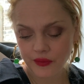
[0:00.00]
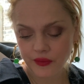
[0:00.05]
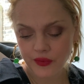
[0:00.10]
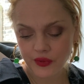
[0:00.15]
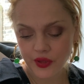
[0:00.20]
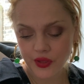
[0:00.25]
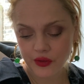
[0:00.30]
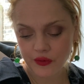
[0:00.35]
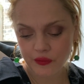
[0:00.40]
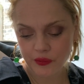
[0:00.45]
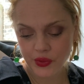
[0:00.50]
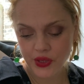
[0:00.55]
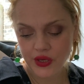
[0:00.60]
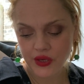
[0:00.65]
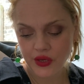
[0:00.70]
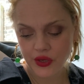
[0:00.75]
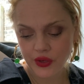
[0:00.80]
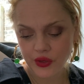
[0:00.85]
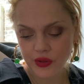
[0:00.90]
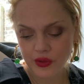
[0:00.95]
that you've
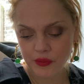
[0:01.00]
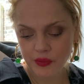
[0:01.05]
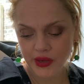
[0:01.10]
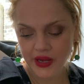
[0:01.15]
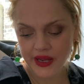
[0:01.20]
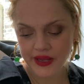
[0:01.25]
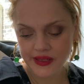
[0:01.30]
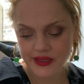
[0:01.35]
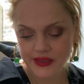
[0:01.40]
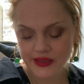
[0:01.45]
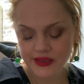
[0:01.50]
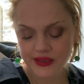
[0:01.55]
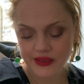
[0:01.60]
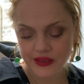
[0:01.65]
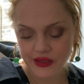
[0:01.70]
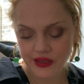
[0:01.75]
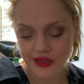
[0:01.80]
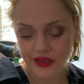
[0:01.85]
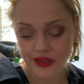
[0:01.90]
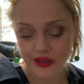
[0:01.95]
been hurt in the past
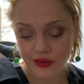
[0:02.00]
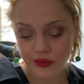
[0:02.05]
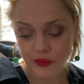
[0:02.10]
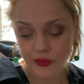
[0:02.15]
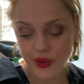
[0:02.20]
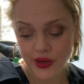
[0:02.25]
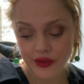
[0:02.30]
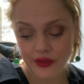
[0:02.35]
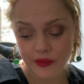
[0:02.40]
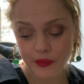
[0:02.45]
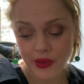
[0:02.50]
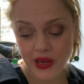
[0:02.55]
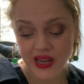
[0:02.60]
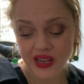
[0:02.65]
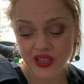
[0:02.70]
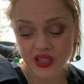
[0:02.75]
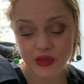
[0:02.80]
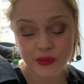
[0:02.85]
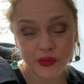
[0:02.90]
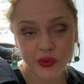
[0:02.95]
and where the
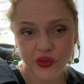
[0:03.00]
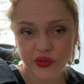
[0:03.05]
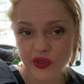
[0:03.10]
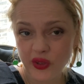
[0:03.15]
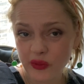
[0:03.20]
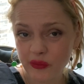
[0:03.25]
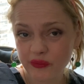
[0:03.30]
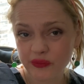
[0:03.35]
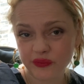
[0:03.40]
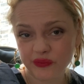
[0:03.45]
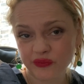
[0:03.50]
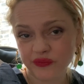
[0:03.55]
pain comes from.